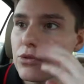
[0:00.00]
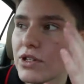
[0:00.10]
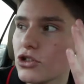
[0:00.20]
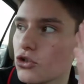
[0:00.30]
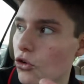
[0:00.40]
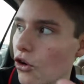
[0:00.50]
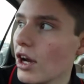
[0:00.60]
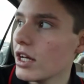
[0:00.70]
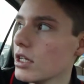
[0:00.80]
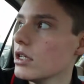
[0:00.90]
to be
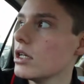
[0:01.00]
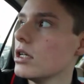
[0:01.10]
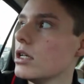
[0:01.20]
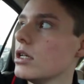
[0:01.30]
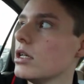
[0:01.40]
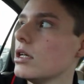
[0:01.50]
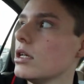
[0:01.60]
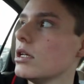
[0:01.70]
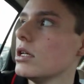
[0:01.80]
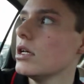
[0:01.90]
trying
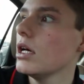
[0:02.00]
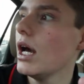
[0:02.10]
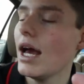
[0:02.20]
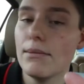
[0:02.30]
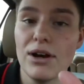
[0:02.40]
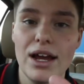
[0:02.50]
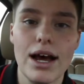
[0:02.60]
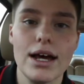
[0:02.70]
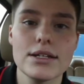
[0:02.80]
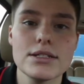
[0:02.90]
my
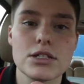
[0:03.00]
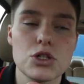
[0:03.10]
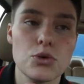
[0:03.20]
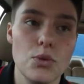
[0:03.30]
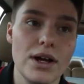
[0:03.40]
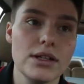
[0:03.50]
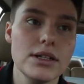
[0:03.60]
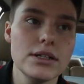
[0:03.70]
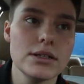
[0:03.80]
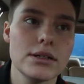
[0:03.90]
hardest to do well in
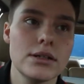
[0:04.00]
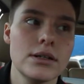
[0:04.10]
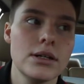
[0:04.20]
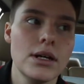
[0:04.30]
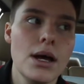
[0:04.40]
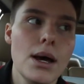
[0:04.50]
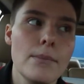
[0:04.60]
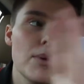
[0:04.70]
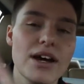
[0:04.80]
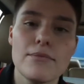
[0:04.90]
it.
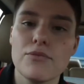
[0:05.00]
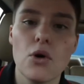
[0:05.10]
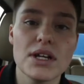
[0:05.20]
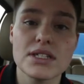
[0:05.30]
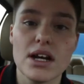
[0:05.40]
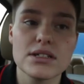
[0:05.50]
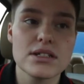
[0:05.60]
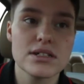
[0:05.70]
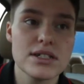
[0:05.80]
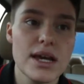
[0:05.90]
But I've always sucked at
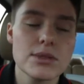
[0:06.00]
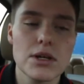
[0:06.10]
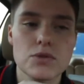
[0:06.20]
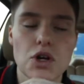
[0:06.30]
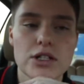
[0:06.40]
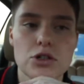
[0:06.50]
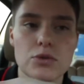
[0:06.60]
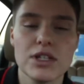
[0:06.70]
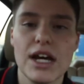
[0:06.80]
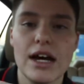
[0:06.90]
exams, so I've tried to do
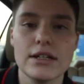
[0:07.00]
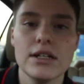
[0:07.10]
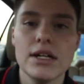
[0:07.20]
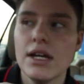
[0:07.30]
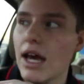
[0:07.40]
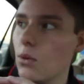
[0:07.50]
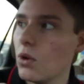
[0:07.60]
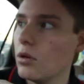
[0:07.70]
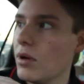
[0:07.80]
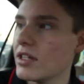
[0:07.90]
really hard and
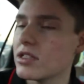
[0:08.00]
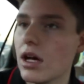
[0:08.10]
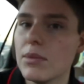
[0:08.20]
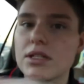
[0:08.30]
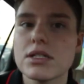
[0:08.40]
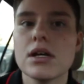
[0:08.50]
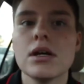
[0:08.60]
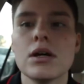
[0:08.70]
well in my assignments.